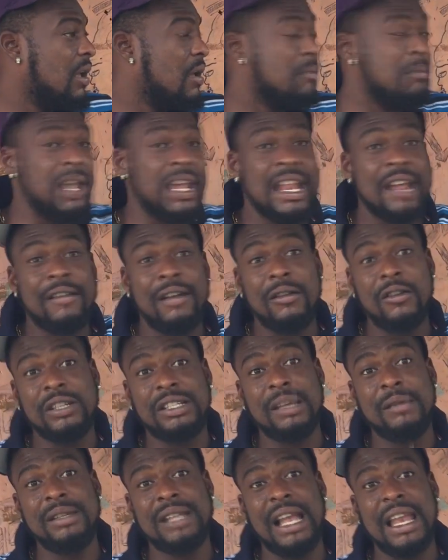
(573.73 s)
Me never know
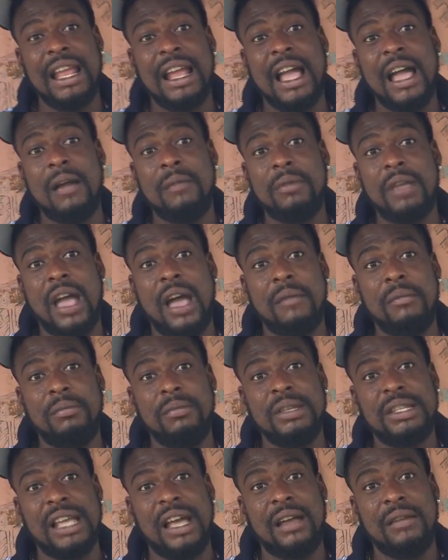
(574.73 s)
Mr. Leng and
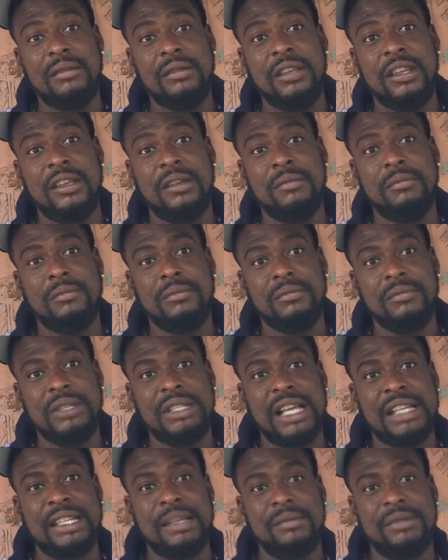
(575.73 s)

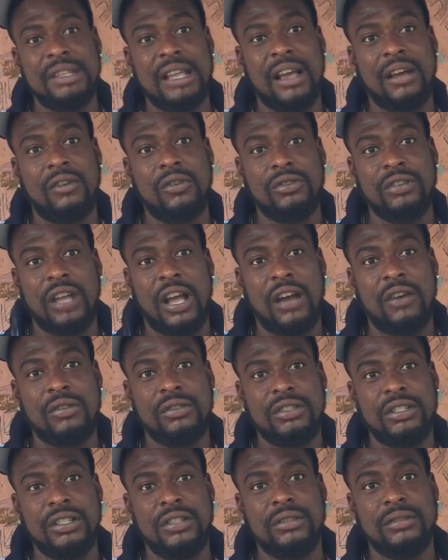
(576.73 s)
Mr. Simpson are
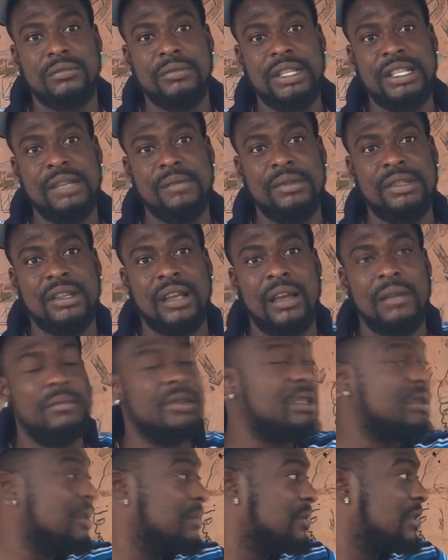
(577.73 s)
cousin, you know. Mr.
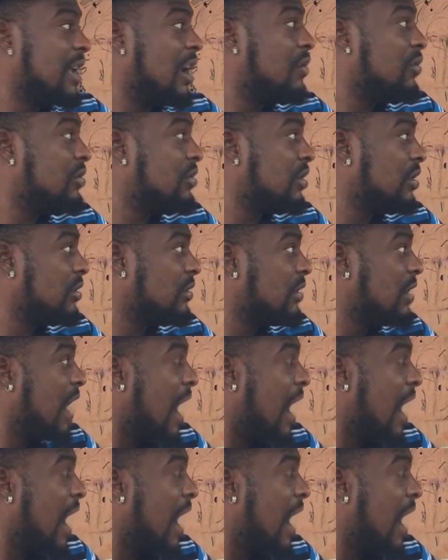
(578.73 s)
Simpson are cousin, you know.